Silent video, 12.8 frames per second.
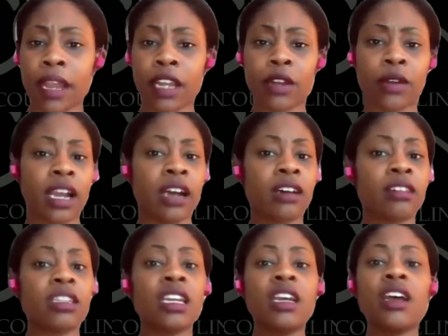
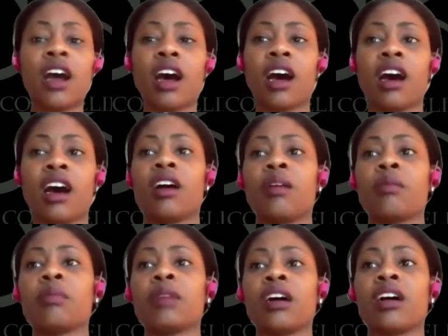background,
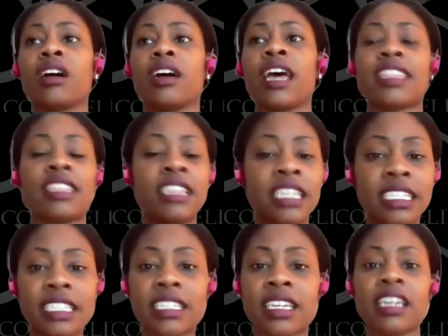
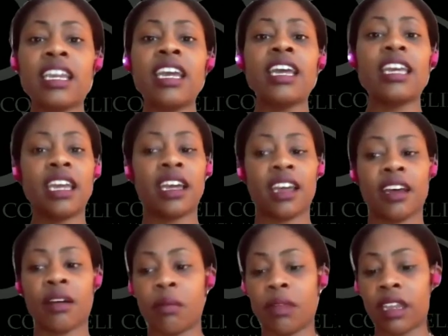ethnicity.
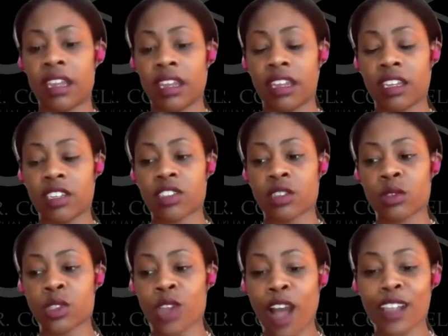So
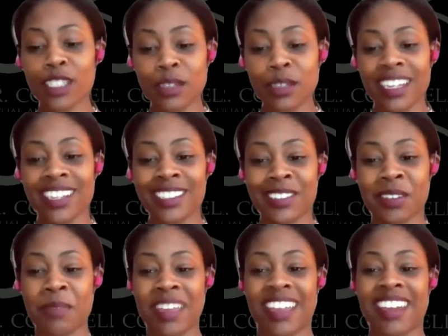talk to me a
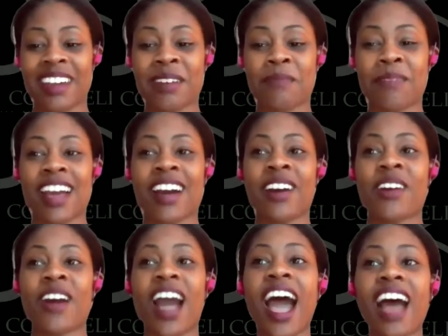little bit about,
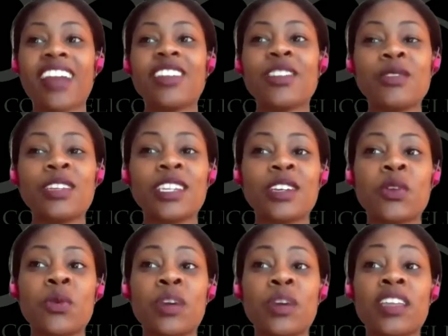how do you
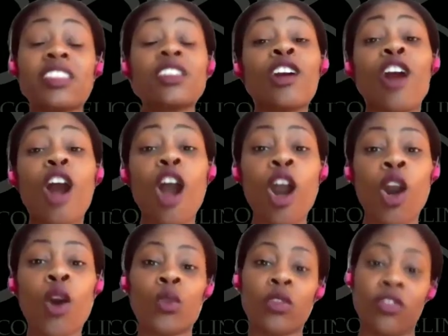deal with your
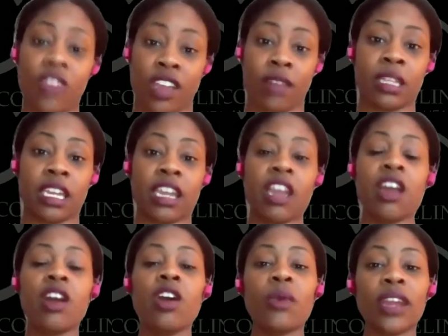own family
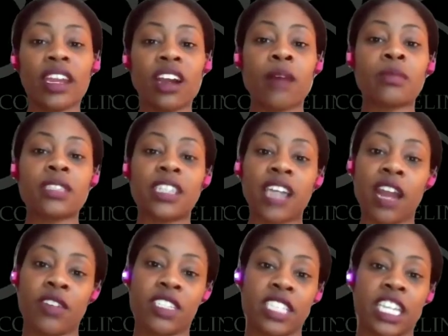when it comes to
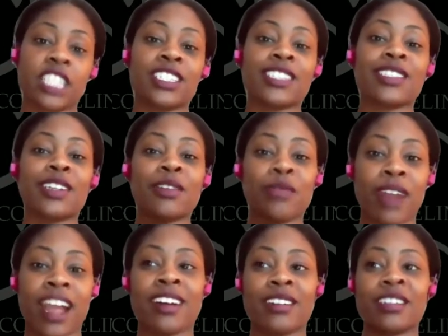conversations
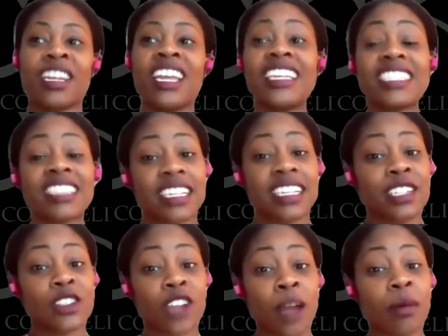around sex
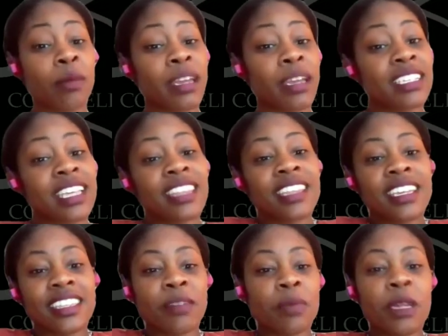and trauma? Because I think
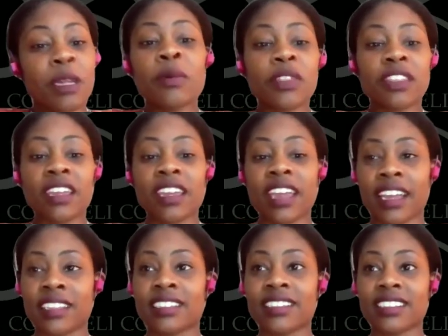that people think
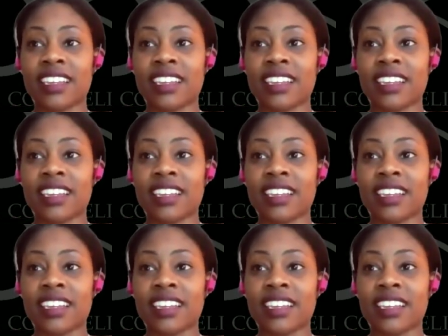as